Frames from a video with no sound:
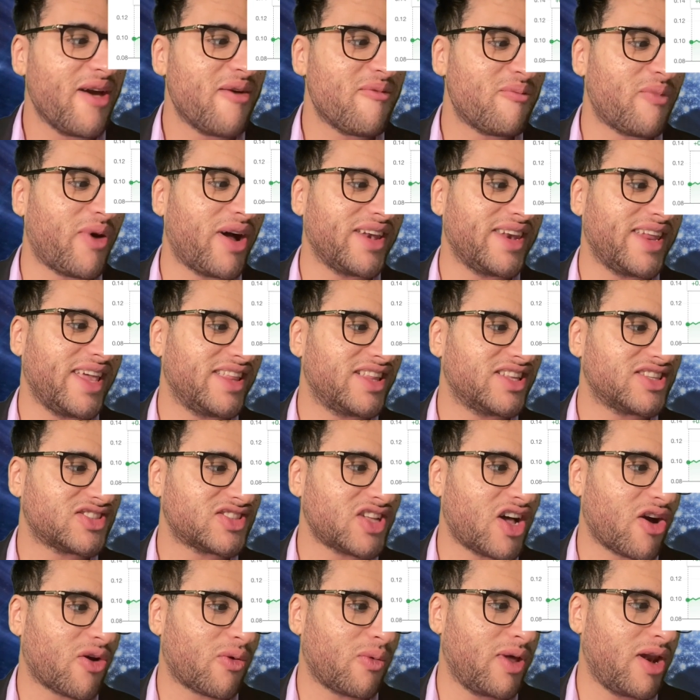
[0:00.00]
Monday, the
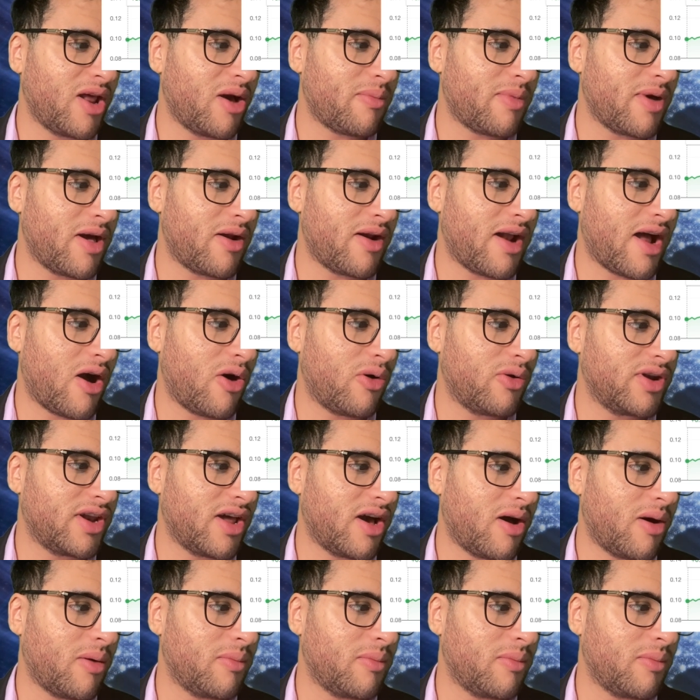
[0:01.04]
stock went up around